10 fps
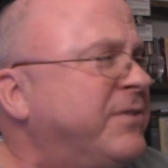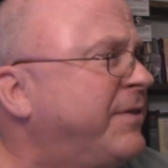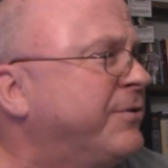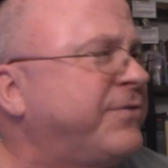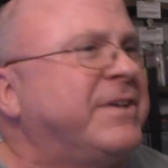of
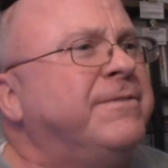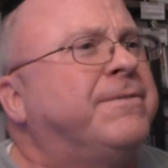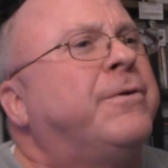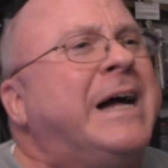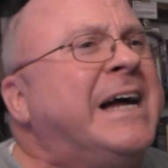their
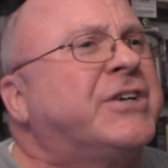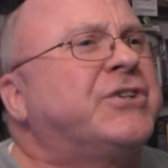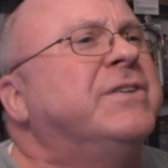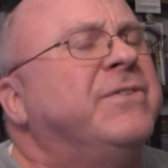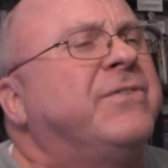sinful
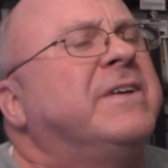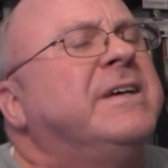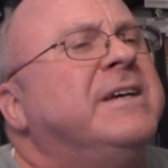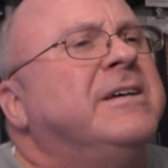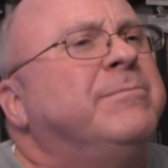actions,
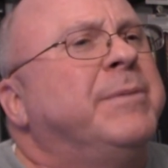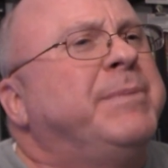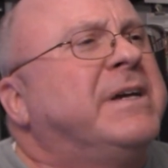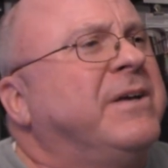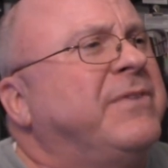but
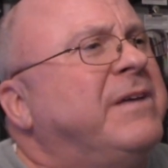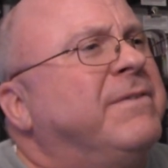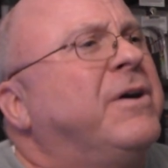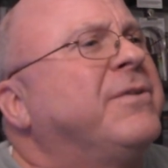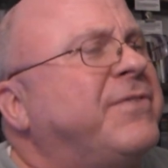because they've
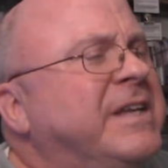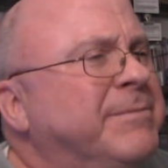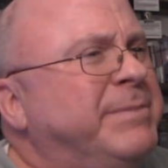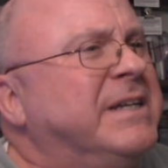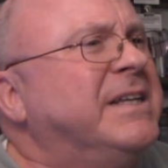lost the
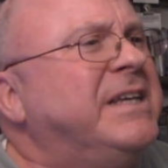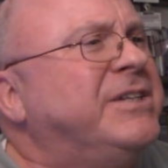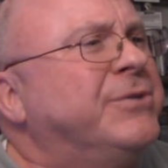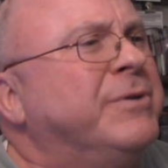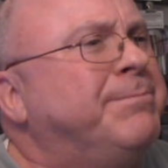ability
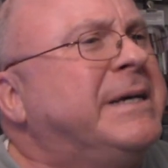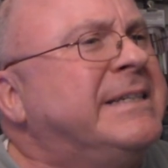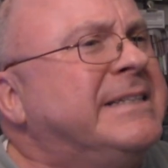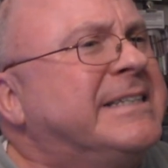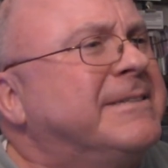to
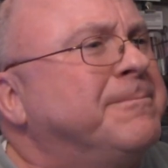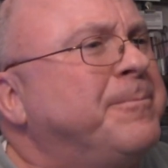repent.